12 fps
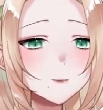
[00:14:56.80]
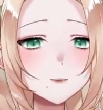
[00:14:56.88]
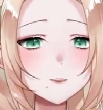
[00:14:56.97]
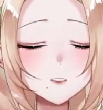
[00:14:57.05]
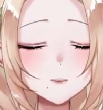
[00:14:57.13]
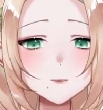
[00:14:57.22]

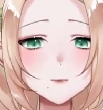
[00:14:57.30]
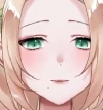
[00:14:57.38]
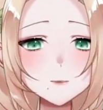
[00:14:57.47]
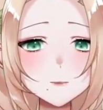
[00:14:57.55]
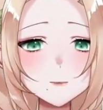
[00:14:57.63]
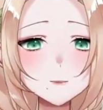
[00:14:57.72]
Yeah,
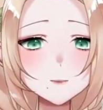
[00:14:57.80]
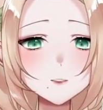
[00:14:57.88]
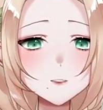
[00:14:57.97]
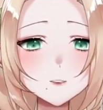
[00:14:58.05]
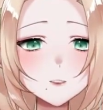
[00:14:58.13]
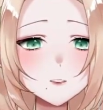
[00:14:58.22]

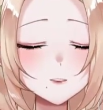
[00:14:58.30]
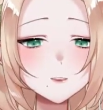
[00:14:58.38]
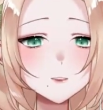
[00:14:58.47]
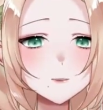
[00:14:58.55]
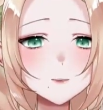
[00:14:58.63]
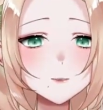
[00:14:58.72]
the key
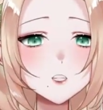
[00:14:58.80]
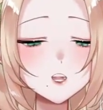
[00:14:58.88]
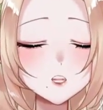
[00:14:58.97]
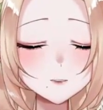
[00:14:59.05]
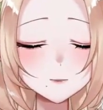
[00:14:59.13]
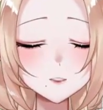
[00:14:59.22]
is
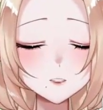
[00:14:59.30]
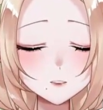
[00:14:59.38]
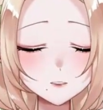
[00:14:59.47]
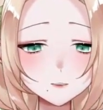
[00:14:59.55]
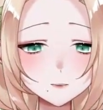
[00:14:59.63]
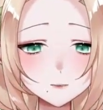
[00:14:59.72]

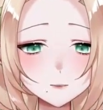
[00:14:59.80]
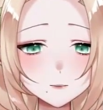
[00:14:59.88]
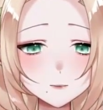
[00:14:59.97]
airtight,